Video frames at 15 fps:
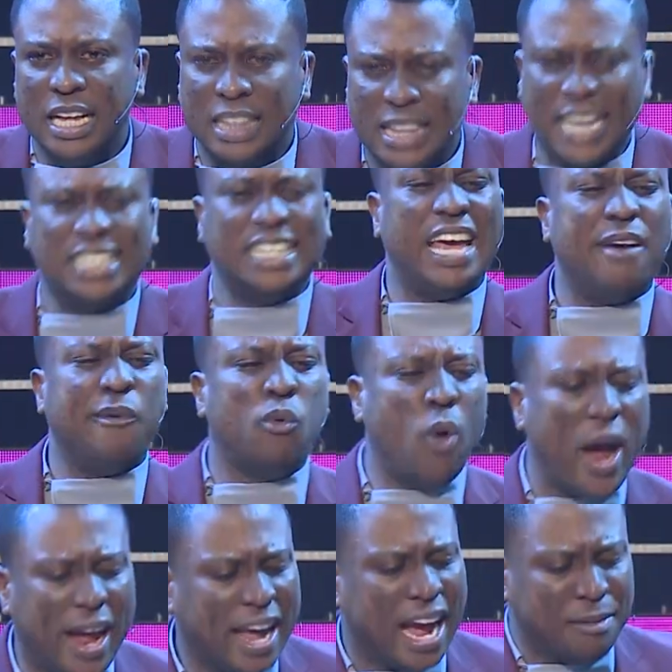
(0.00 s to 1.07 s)
There's a
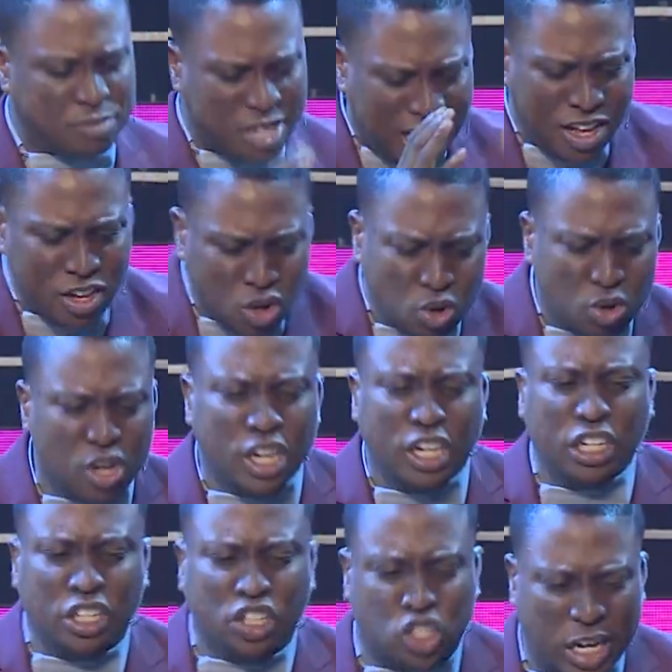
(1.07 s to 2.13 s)
way, I'm telling you,
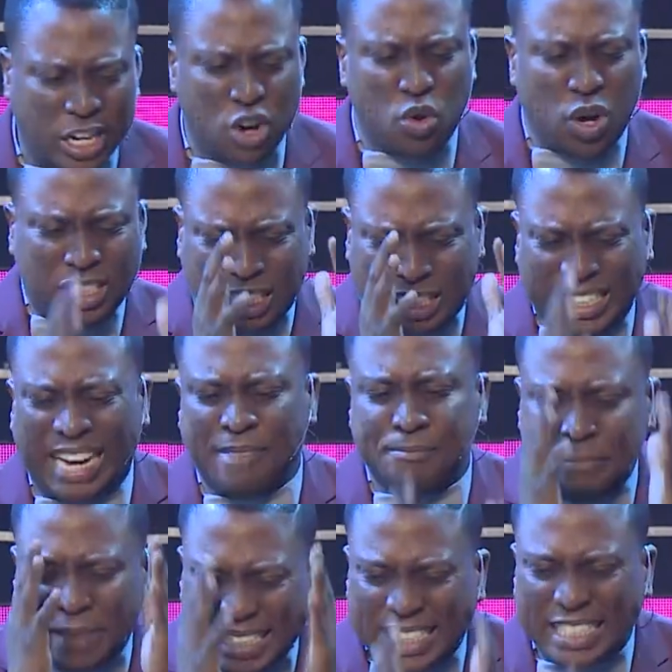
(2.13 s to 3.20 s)
generosity
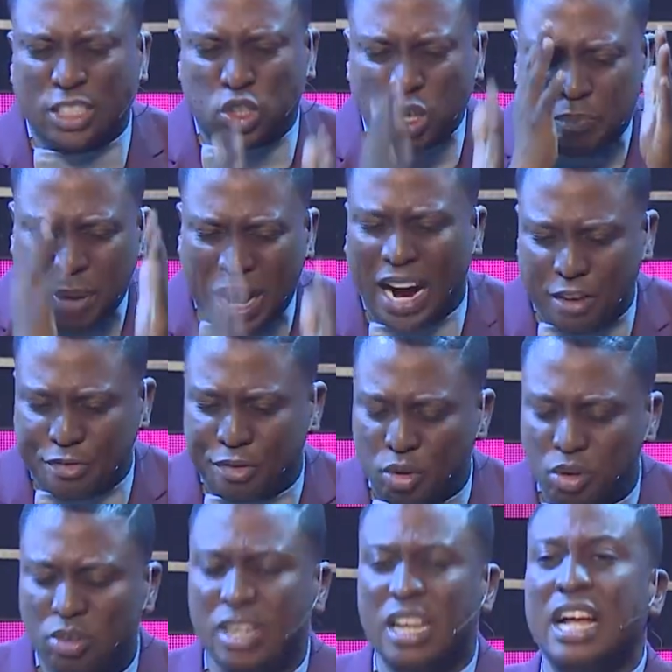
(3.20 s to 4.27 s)
and mercy is so
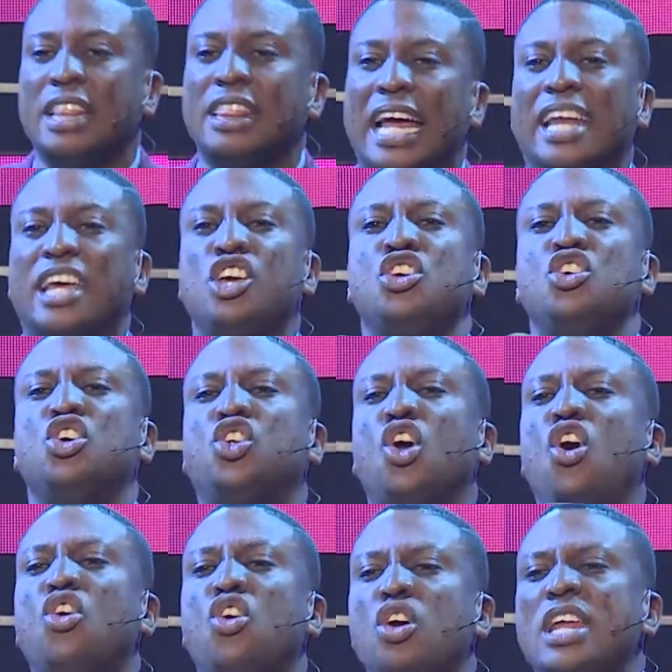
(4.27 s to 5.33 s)
powerful that you
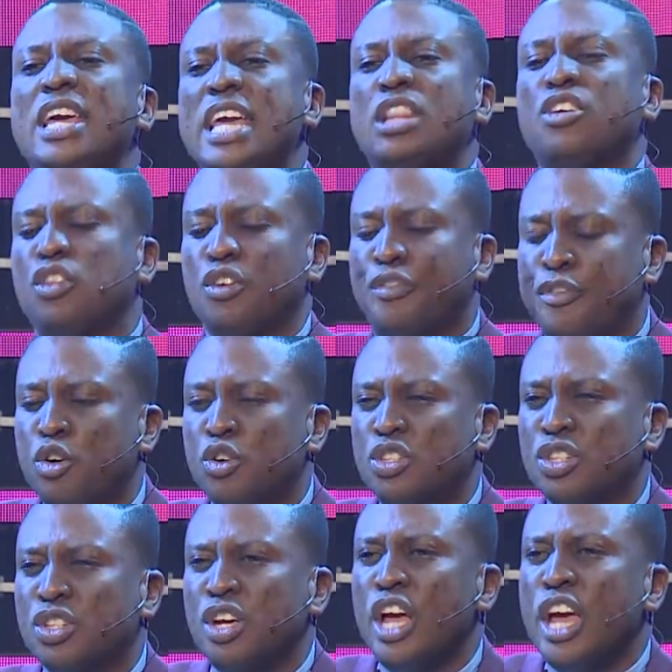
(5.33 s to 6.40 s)
don't only eat of the
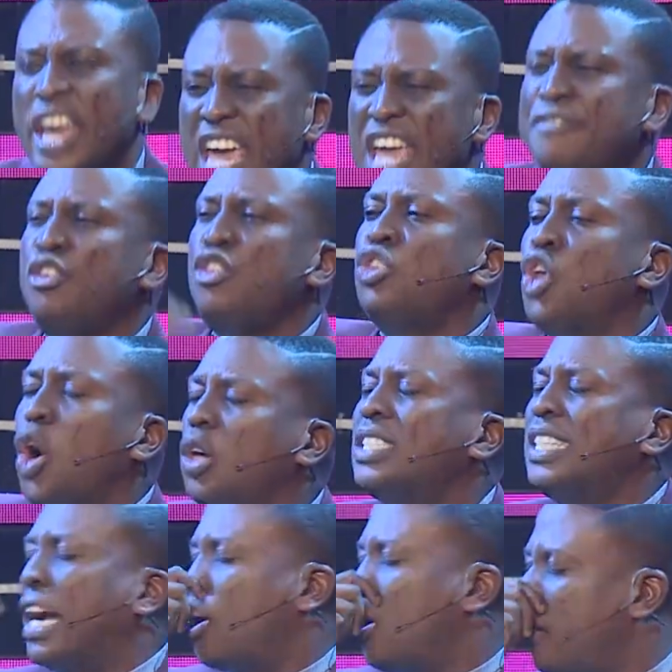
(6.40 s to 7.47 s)
fruits, even those
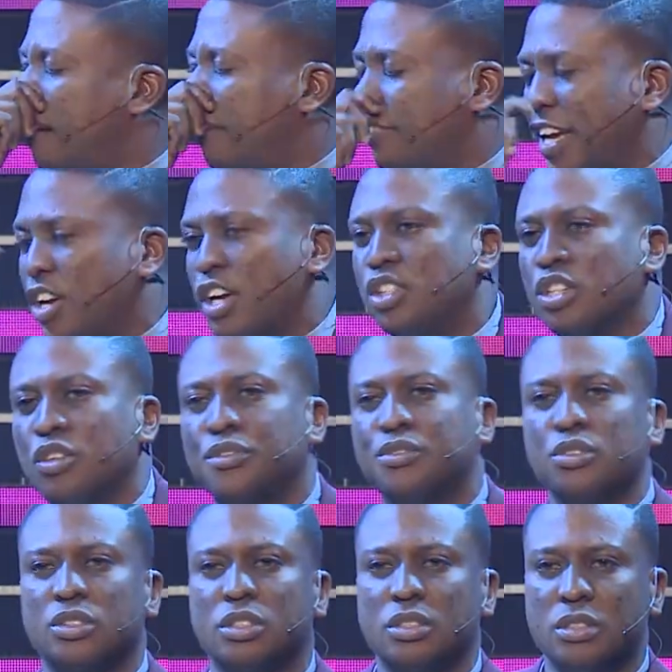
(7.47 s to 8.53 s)
that come after you eat of the
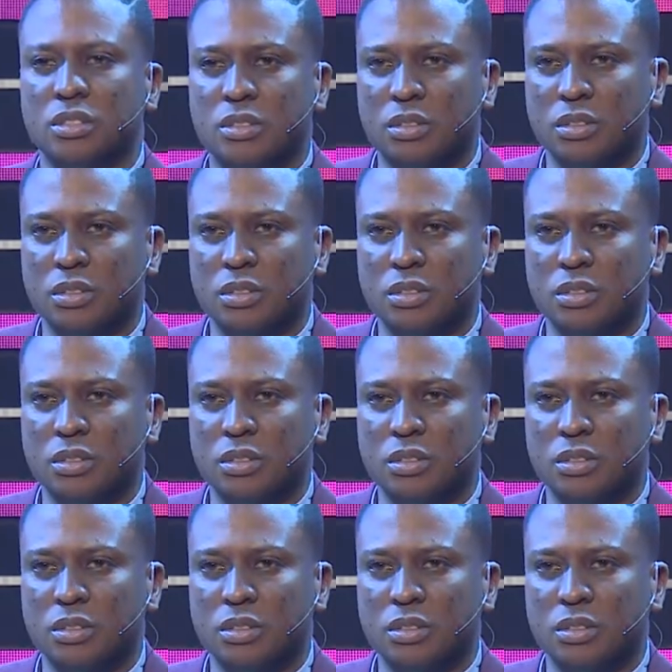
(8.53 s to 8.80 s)
fruits.